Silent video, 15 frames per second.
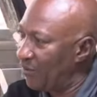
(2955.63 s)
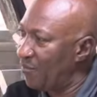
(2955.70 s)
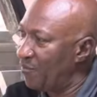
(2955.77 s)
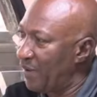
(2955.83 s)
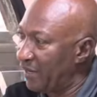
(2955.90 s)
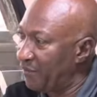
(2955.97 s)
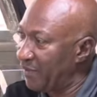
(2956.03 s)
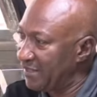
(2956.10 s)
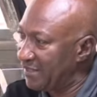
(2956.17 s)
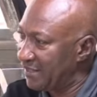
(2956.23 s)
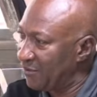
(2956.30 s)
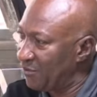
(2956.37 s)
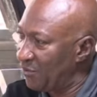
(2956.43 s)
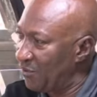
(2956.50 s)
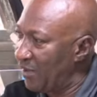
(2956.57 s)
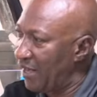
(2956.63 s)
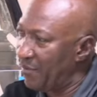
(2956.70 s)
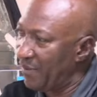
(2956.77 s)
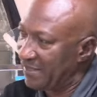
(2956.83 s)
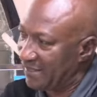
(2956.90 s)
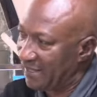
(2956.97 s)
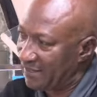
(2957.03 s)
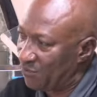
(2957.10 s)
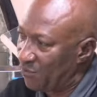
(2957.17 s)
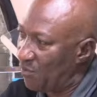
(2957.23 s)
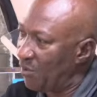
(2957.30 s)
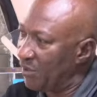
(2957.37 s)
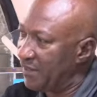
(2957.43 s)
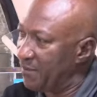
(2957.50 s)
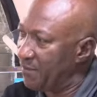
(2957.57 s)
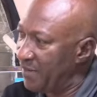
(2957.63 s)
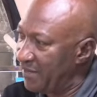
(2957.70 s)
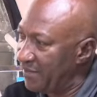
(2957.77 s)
no, badminton, no, I will start to bottom.